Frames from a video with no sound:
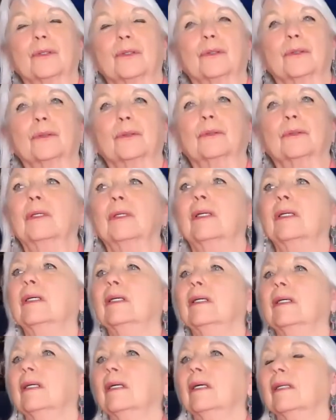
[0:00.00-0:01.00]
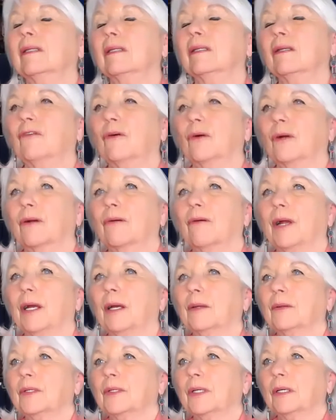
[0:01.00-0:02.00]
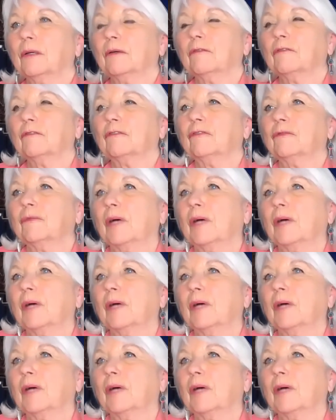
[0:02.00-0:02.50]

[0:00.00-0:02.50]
to the foreground of